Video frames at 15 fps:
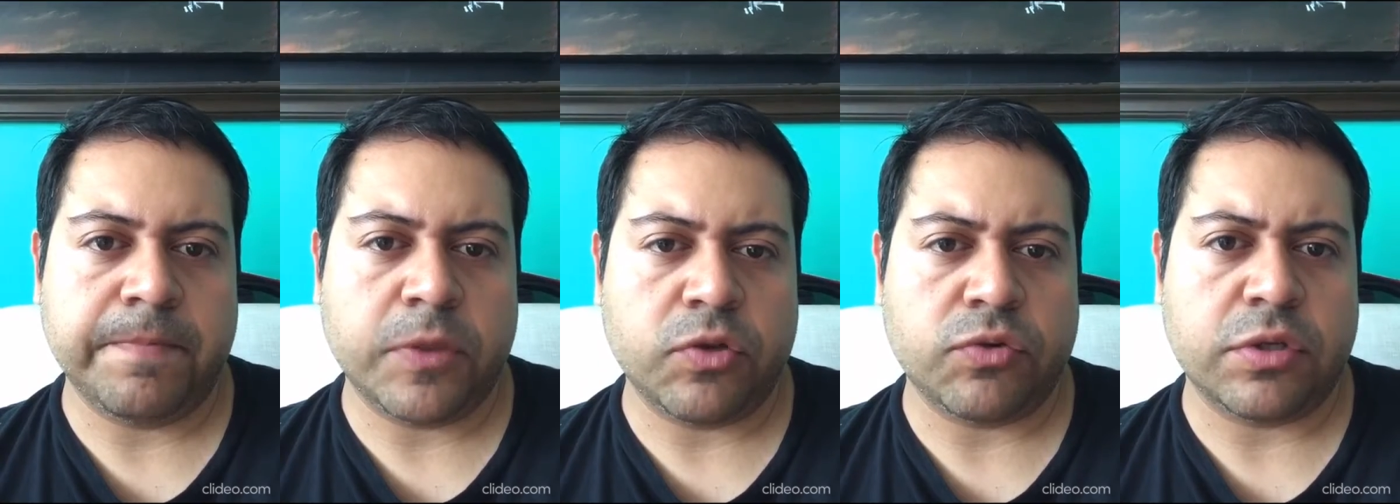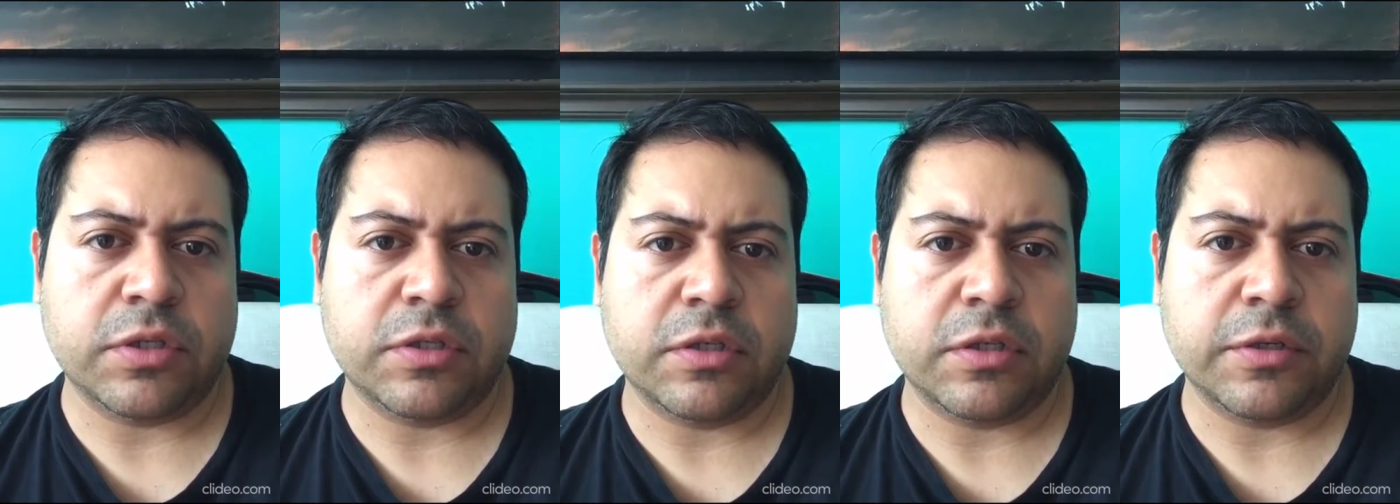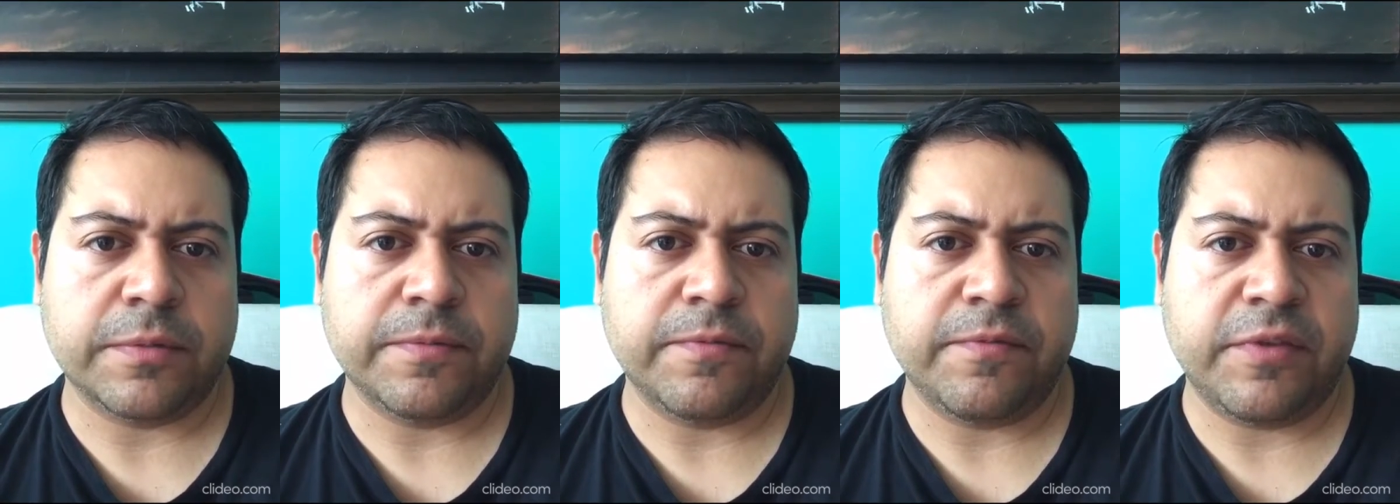during
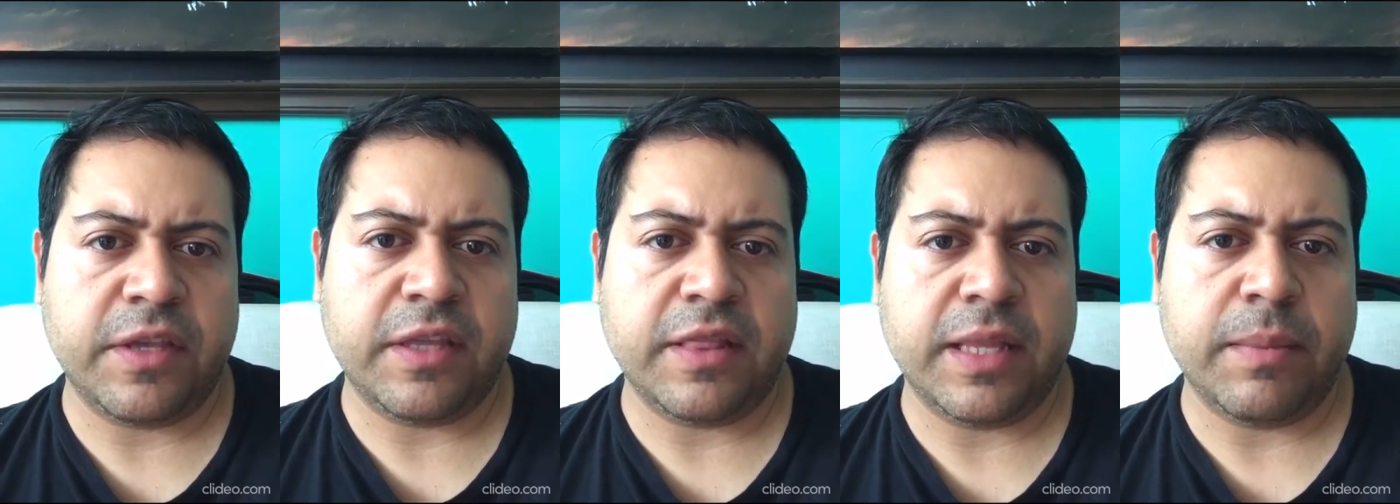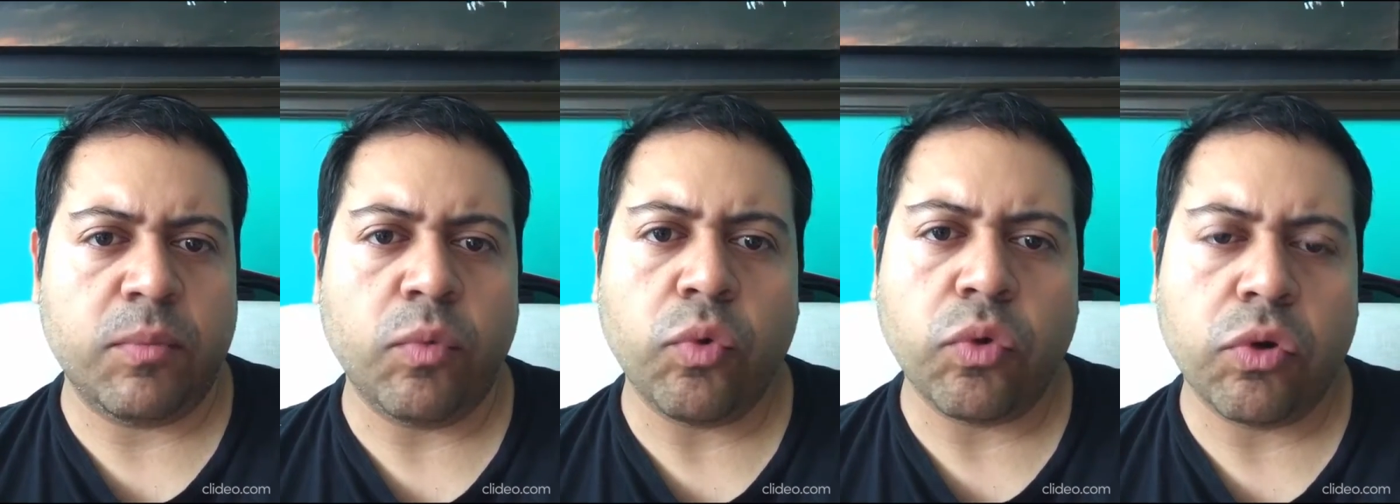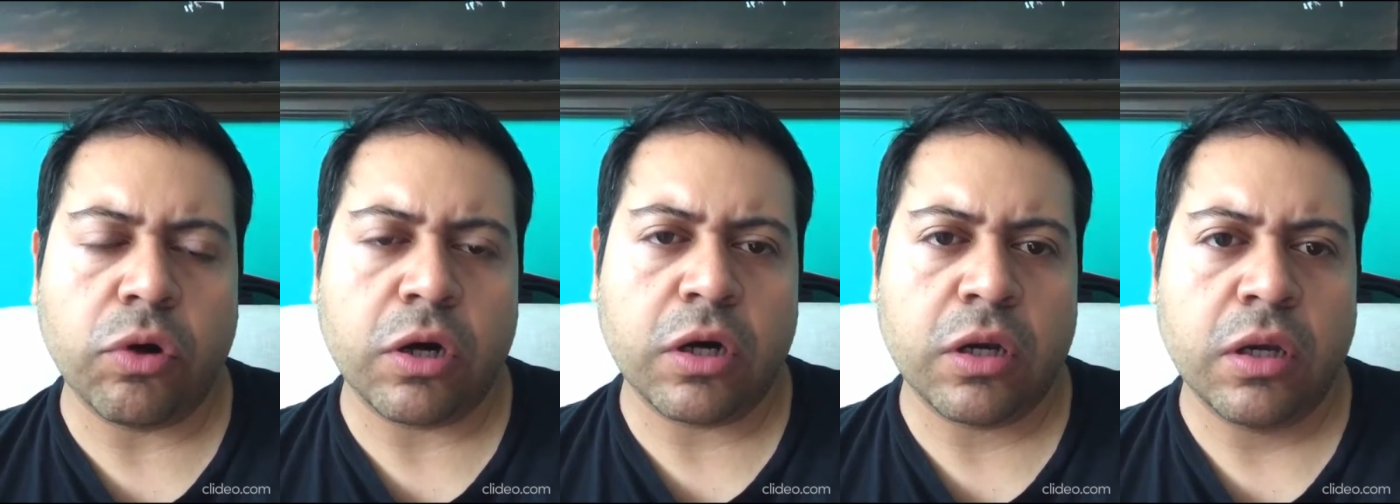the Vietnam
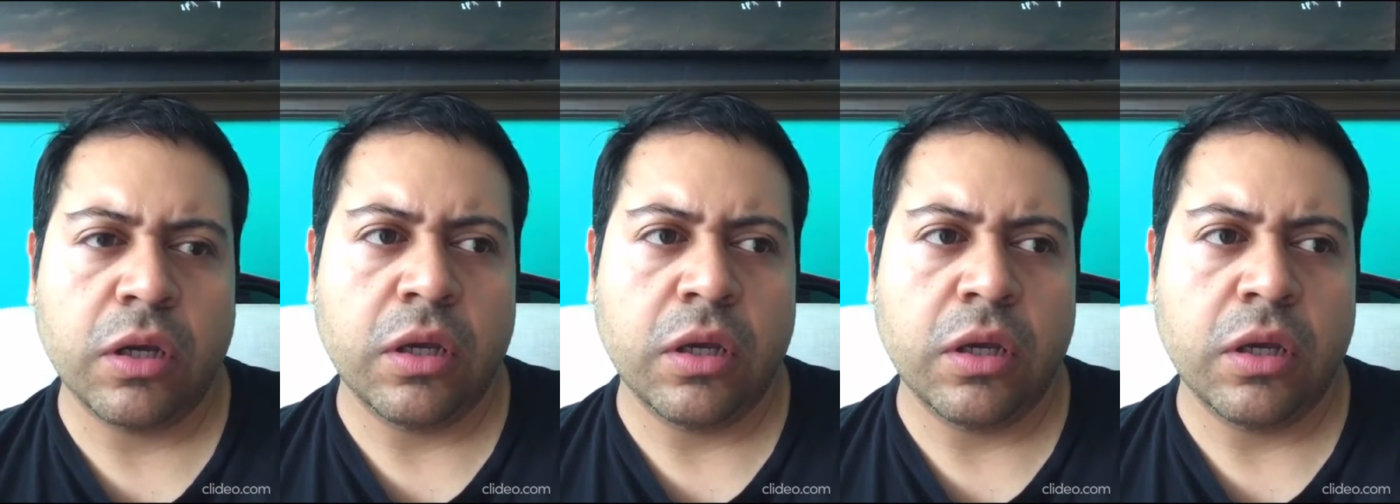War.